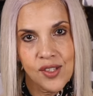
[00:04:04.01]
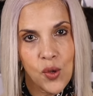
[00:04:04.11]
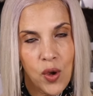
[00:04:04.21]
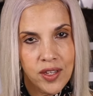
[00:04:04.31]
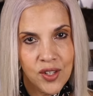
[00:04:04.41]

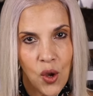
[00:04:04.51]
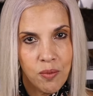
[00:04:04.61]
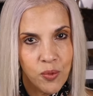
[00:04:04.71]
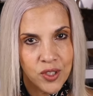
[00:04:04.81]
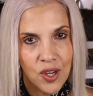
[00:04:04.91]
So I
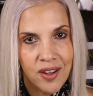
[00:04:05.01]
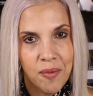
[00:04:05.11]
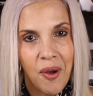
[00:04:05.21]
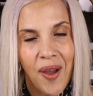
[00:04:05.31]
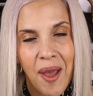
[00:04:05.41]
know we're talking
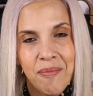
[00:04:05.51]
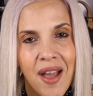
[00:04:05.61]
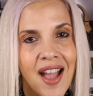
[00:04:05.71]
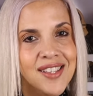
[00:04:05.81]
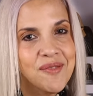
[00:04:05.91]
about
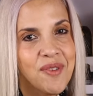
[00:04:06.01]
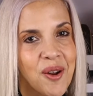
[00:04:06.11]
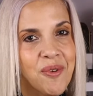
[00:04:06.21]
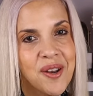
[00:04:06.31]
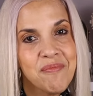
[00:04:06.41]
handbags, but
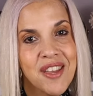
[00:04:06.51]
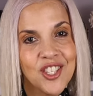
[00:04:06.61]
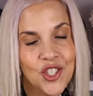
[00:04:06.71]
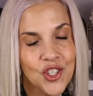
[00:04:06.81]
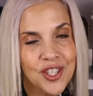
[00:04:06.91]
I want to
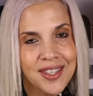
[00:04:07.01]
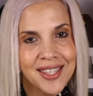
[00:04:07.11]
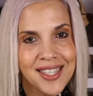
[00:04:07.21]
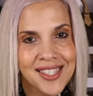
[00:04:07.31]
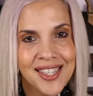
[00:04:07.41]
mention
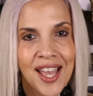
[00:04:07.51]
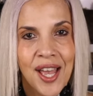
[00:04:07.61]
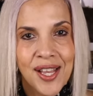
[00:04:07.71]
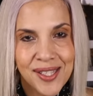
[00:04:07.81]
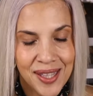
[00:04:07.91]
these
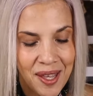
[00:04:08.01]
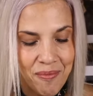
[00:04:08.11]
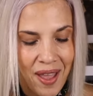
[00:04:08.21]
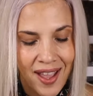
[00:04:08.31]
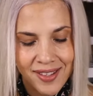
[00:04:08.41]

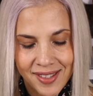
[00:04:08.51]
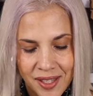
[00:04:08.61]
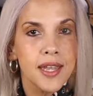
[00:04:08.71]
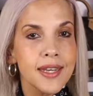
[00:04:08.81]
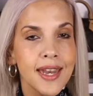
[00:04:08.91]
slim
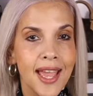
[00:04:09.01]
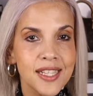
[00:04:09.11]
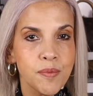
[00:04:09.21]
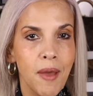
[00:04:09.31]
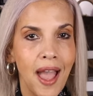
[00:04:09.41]
bags.
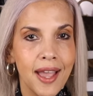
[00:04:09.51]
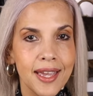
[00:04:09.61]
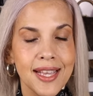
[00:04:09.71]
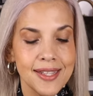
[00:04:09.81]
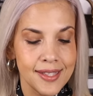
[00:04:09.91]
Next
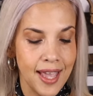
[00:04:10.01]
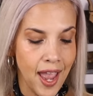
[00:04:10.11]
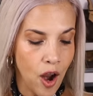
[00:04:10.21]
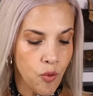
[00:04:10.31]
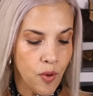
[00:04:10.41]
bag is
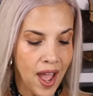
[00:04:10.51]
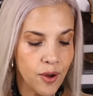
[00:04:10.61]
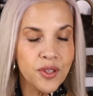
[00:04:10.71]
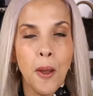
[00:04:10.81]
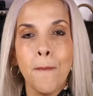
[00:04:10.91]
the Around